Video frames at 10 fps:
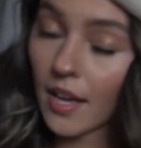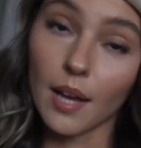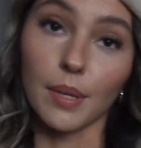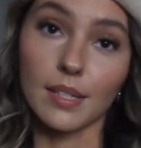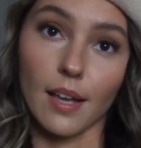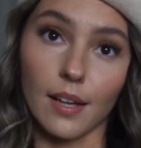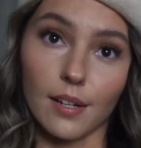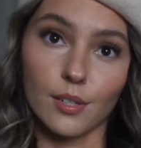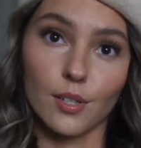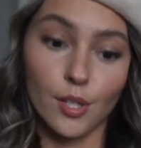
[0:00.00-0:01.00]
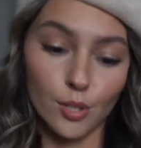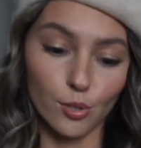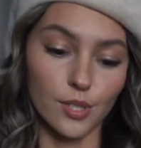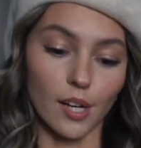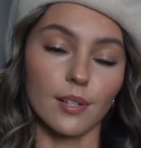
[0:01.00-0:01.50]
I'm excited to
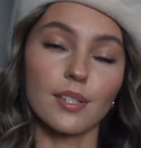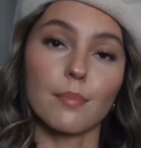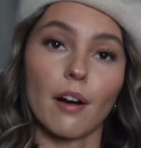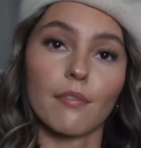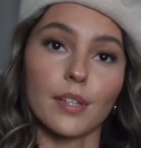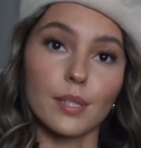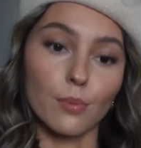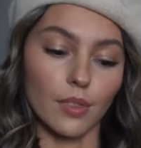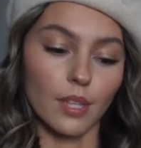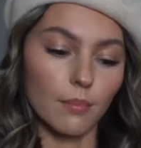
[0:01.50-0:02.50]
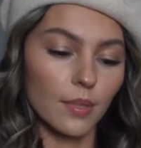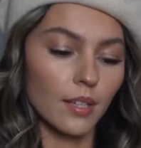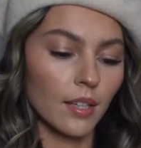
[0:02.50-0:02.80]
style some outfits with them.